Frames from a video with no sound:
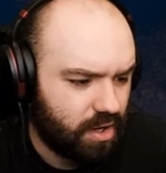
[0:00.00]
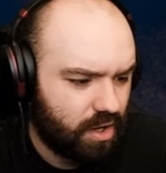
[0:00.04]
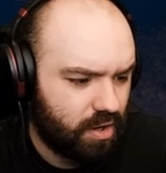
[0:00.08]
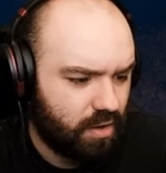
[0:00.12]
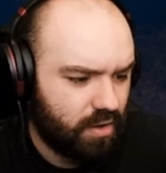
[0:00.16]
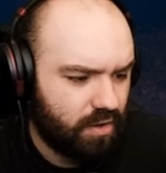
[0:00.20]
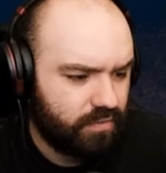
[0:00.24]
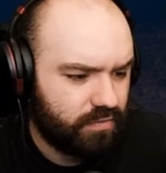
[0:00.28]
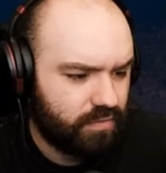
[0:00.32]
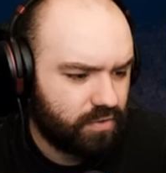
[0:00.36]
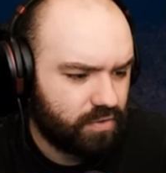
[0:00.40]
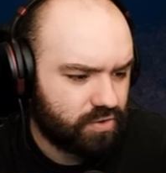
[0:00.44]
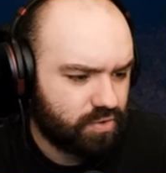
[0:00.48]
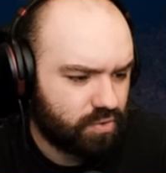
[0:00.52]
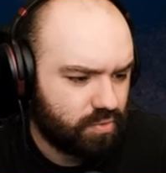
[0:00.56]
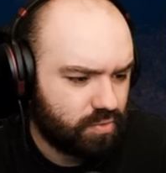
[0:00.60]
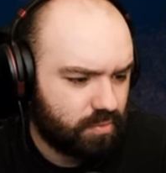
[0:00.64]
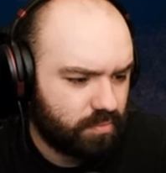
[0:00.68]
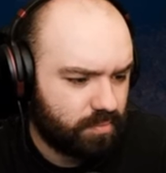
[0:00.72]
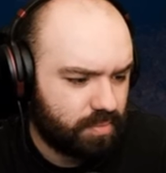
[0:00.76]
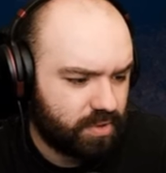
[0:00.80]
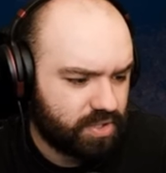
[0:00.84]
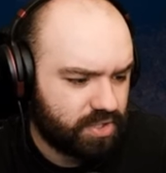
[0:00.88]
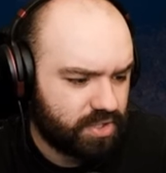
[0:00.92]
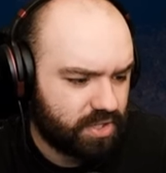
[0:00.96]
Oh, I've used all
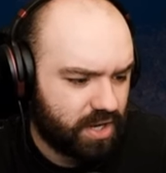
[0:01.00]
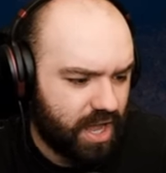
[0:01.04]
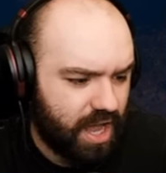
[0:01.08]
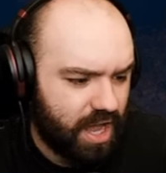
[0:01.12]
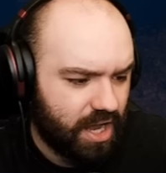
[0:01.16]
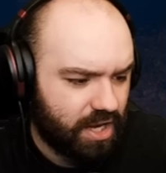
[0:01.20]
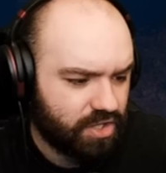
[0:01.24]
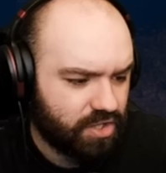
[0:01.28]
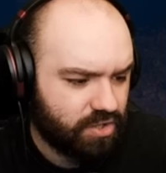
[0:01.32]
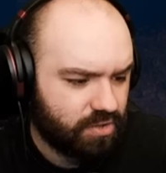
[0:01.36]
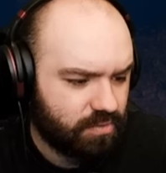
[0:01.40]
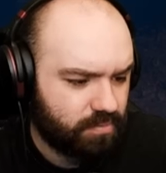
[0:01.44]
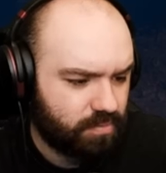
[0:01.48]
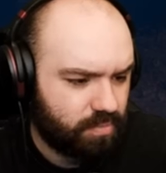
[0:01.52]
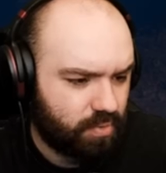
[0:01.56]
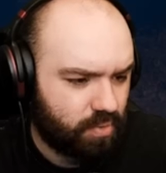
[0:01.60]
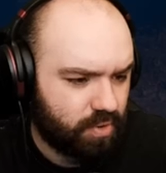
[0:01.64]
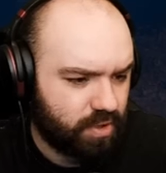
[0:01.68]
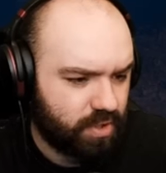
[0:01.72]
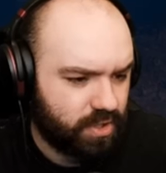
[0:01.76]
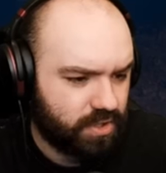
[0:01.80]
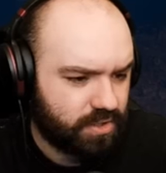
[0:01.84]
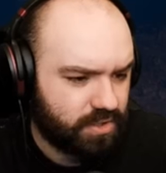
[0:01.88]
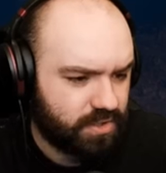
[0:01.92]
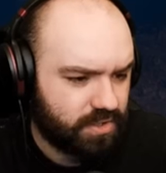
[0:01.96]
a bunch of action
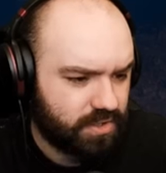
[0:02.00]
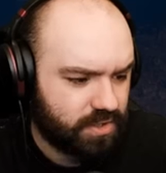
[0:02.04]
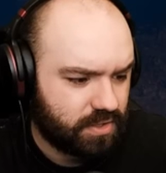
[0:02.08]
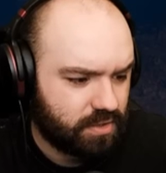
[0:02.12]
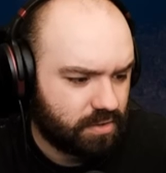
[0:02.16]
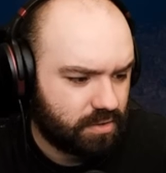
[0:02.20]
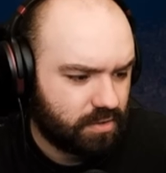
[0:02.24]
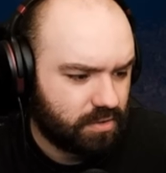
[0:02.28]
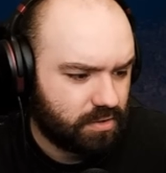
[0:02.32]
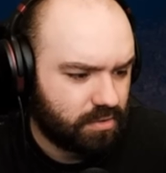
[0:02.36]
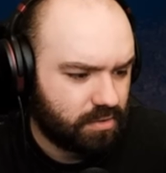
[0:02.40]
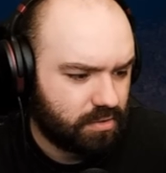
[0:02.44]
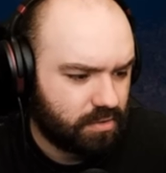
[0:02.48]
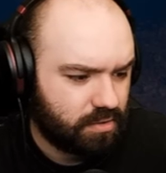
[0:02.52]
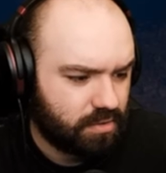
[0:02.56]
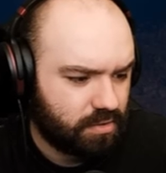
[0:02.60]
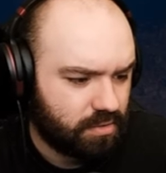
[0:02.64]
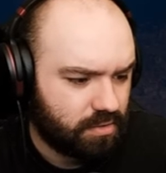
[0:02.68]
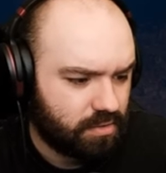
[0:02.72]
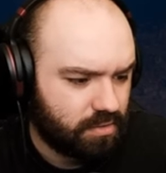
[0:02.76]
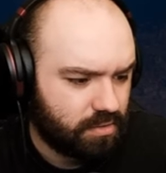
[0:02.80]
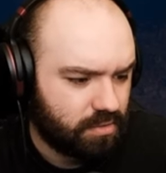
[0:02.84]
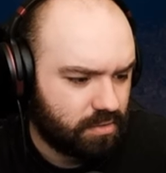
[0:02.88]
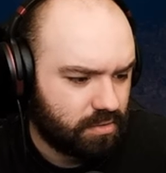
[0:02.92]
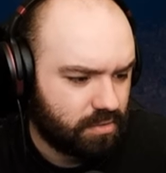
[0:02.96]
points.
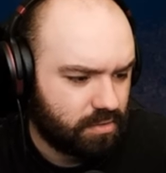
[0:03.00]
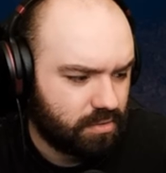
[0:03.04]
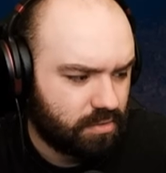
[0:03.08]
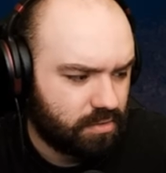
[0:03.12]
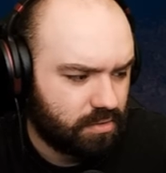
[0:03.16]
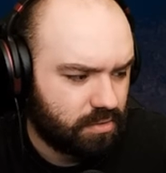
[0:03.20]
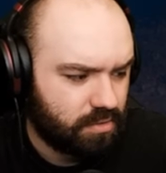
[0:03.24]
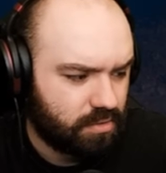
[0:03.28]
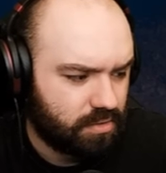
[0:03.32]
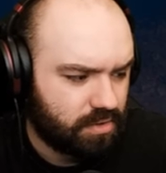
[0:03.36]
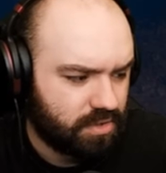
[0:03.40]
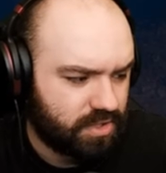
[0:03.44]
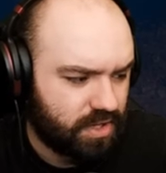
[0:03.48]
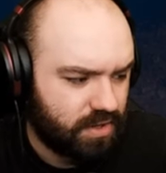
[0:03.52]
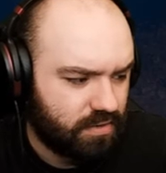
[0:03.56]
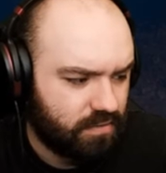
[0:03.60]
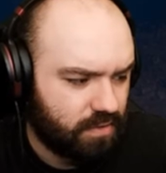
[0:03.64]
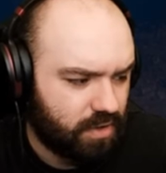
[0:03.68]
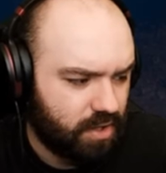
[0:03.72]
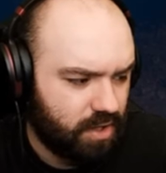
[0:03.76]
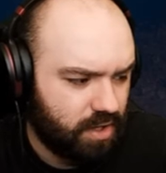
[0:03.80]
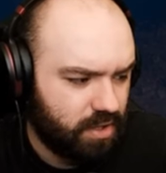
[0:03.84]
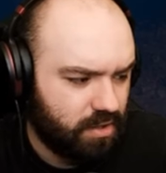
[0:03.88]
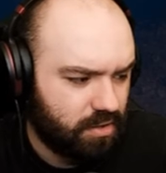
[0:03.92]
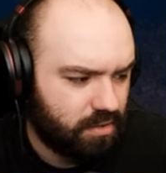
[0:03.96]
Is that
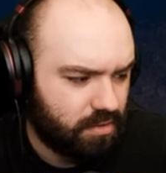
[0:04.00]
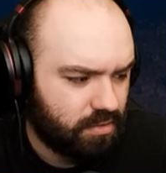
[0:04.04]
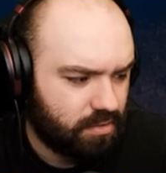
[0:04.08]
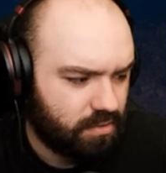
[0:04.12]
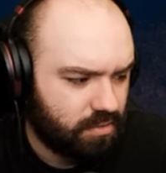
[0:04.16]
right?